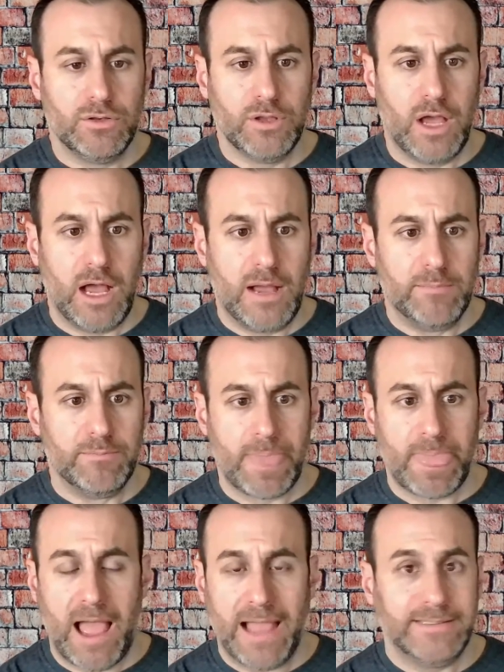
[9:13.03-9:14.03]

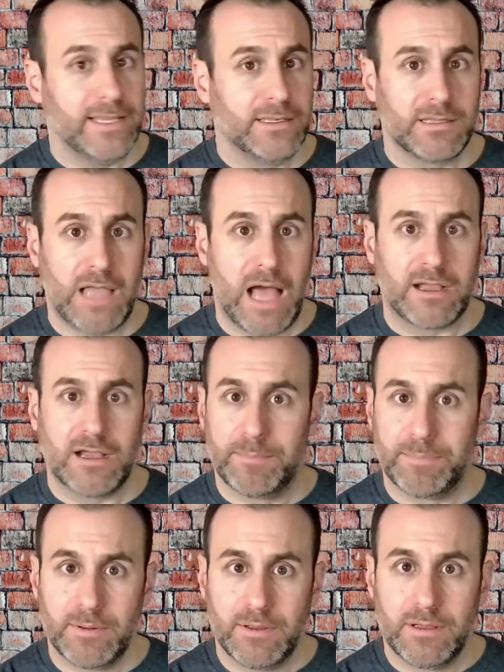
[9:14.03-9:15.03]
I didn't lock
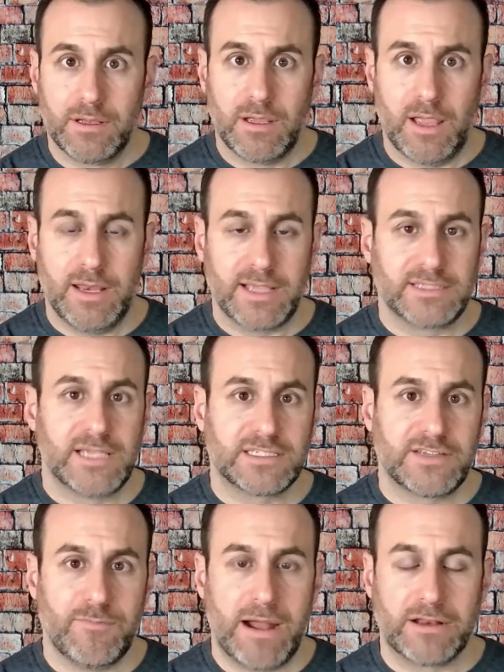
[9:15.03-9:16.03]
up an
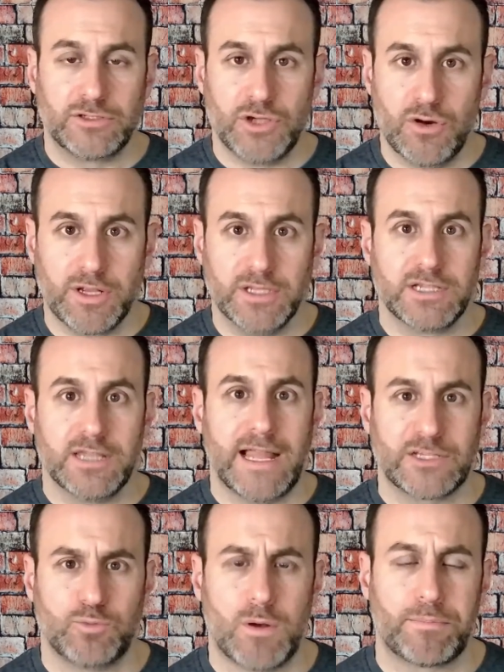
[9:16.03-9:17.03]
excessive amount of tokens. And
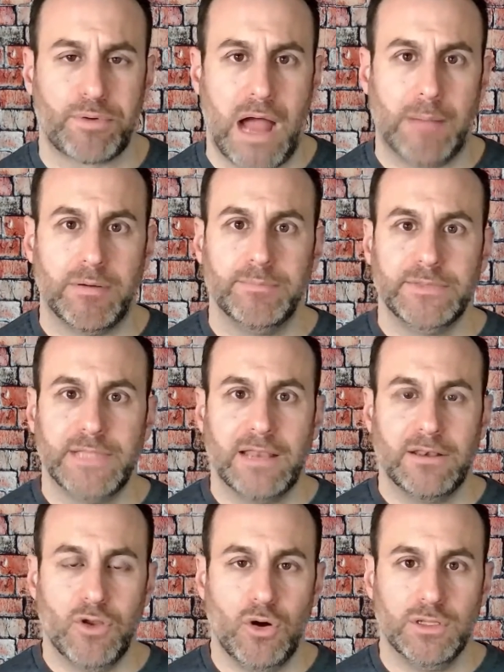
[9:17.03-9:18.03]
that's one problem that
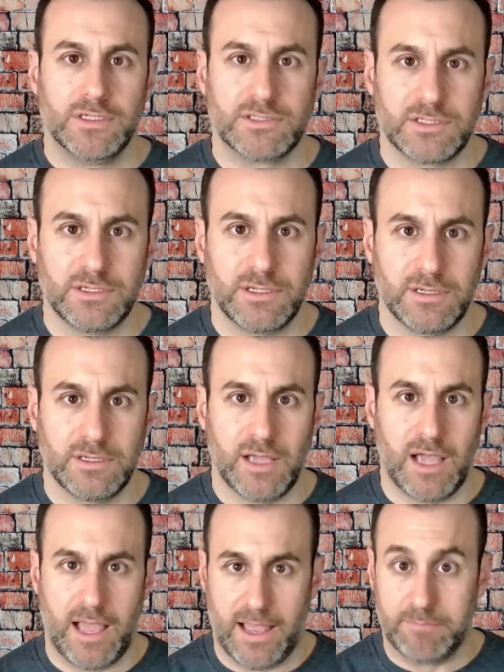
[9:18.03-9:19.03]
NOLUS
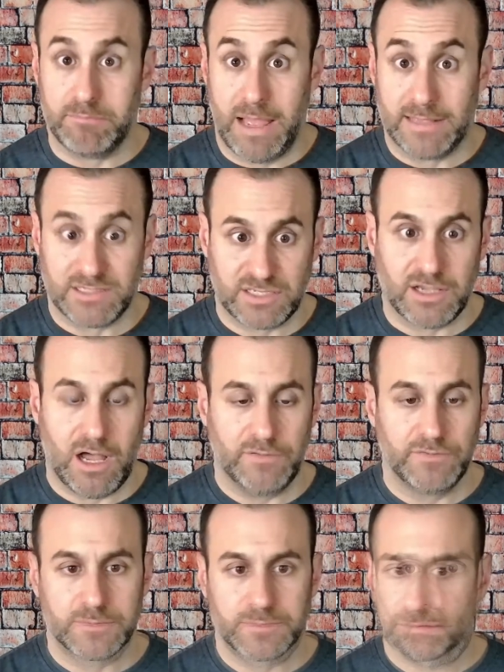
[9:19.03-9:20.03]
has
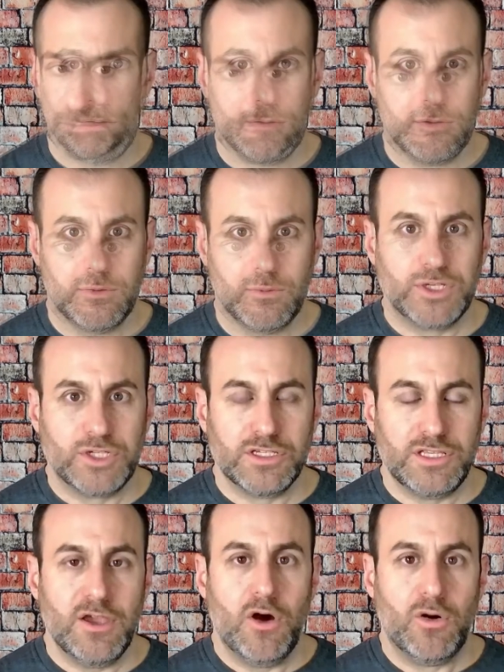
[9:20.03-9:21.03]
solved, which is
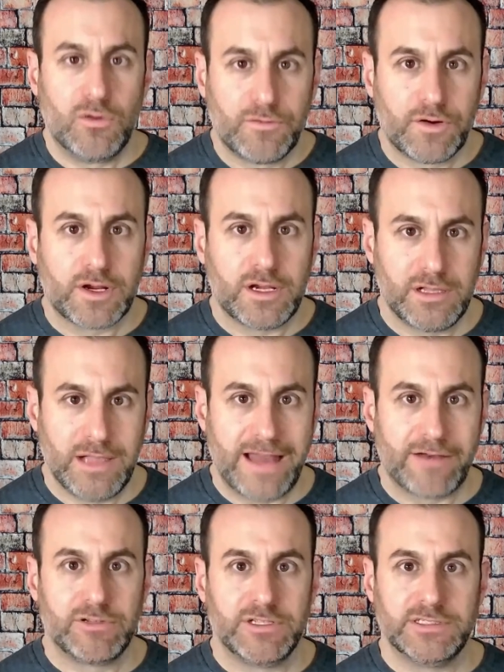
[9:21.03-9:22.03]
the over
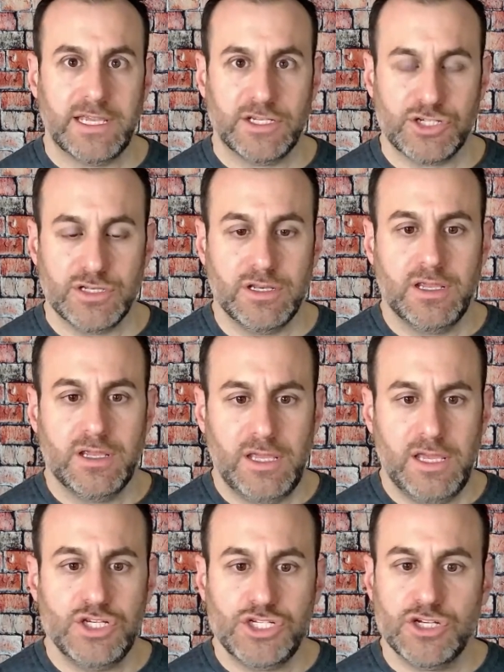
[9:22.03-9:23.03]
collateralization
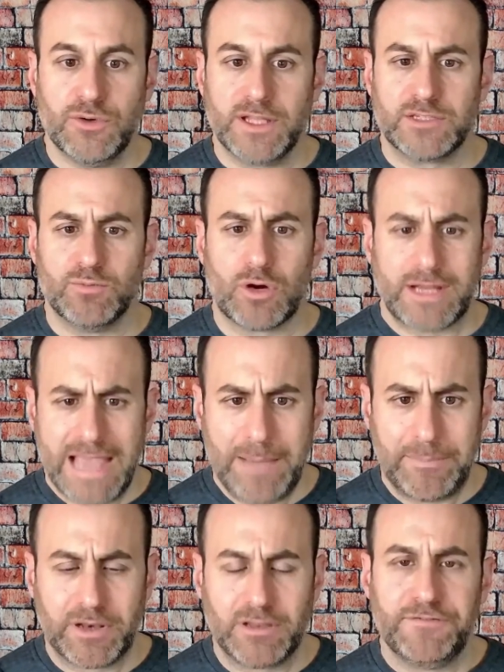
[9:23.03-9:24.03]
issue. It's more
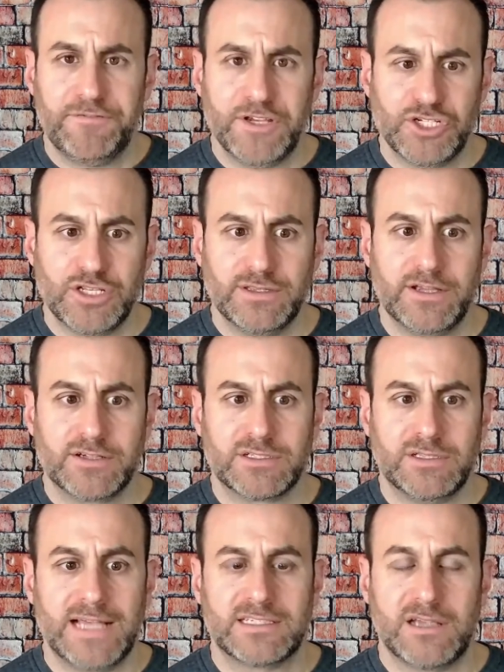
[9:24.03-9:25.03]
capital efficient. There's
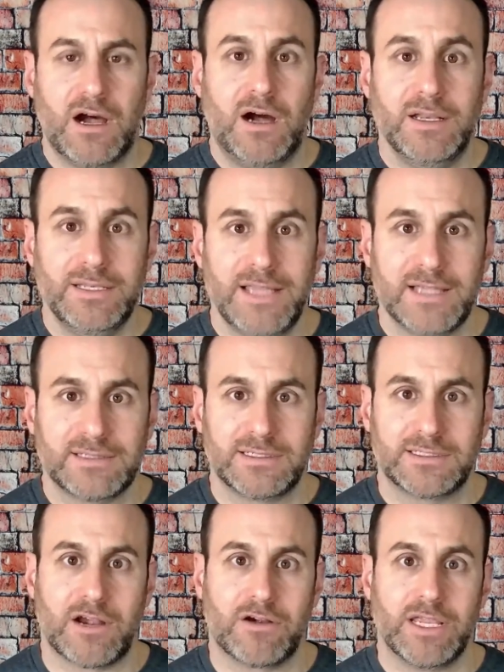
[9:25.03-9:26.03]
less
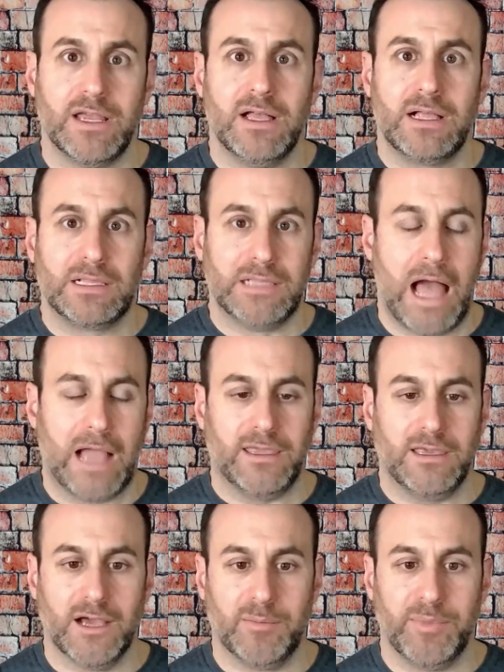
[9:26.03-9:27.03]
unnecessary
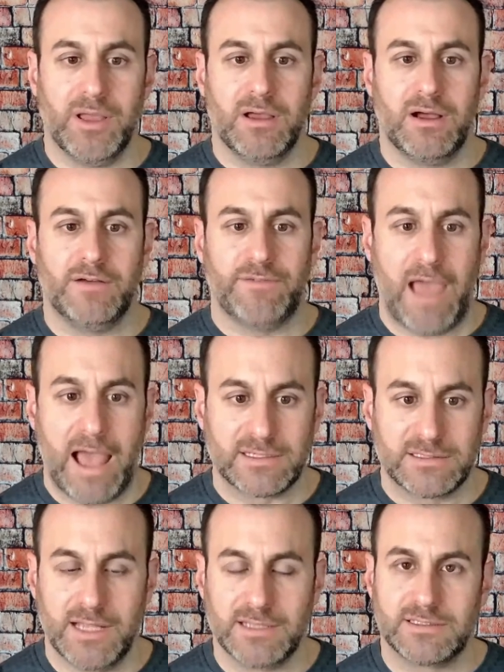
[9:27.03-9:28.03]
locking up of
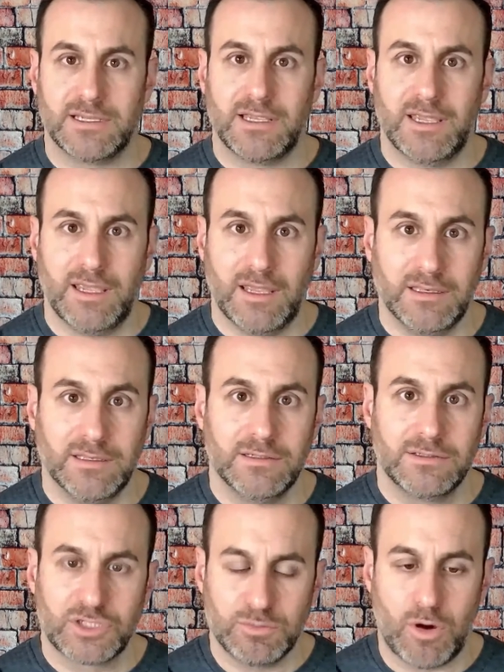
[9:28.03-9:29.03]
assets in
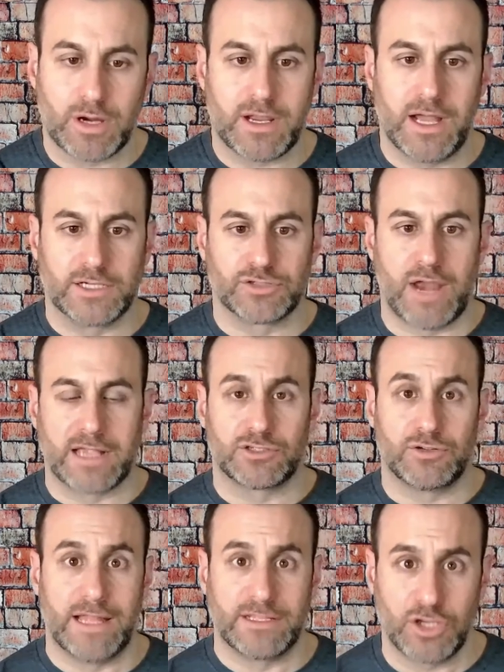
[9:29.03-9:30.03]
smart contracts. So
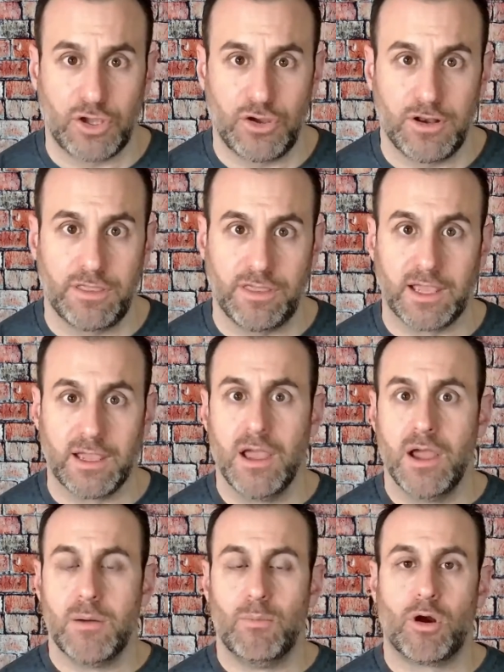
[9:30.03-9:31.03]
that's a good thing.
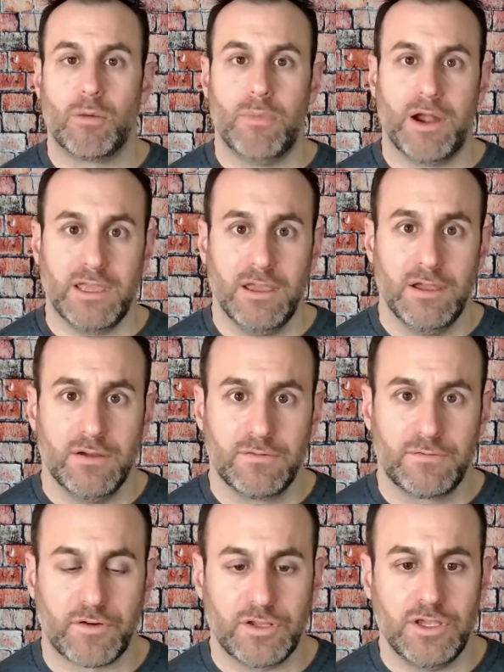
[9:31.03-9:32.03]
More money
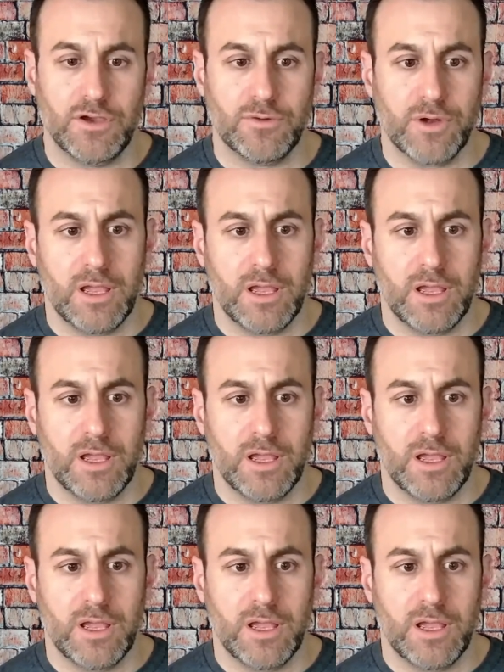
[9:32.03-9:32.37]
for you.